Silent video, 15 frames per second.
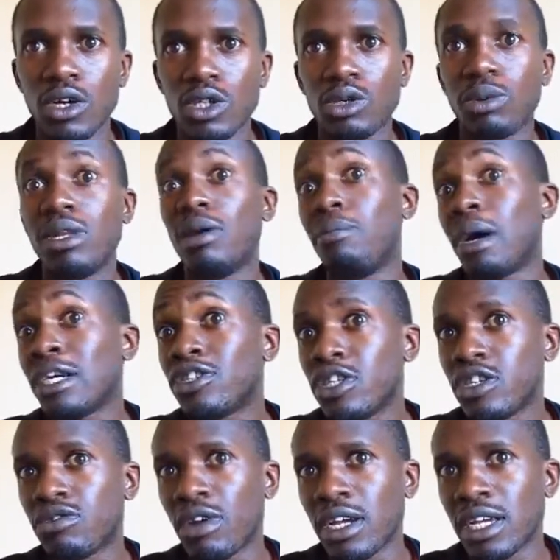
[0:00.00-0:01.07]
So when the battery
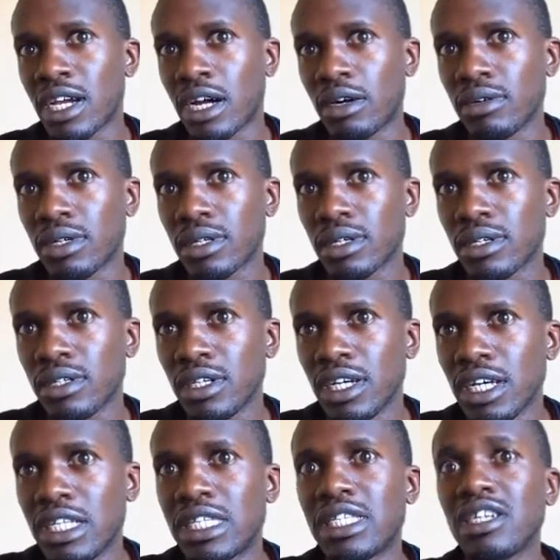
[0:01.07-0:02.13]
is running out,
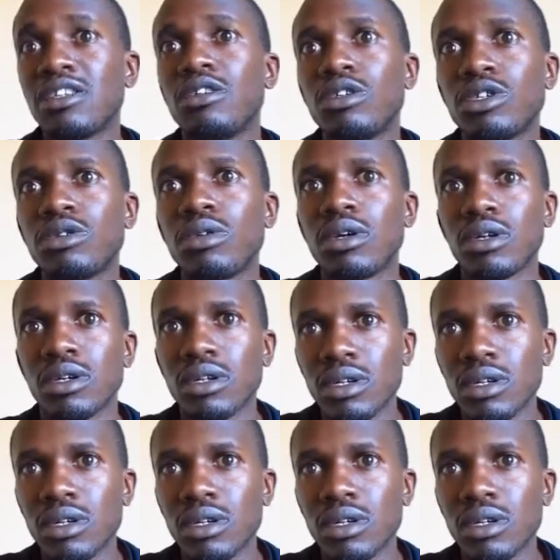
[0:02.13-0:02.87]
it signals to the,